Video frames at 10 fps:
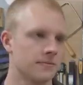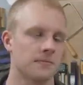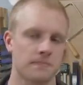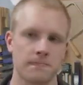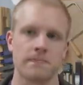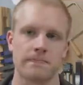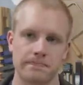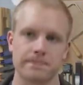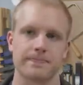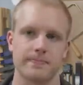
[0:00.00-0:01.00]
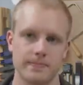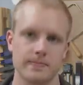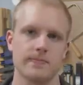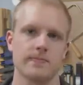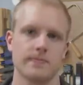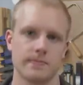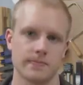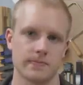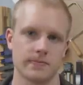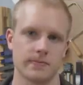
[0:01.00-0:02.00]

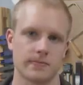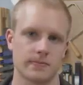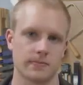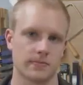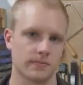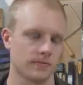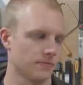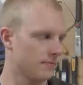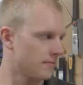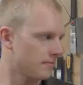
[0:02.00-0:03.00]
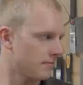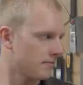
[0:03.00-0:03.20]
This person isn't speaking.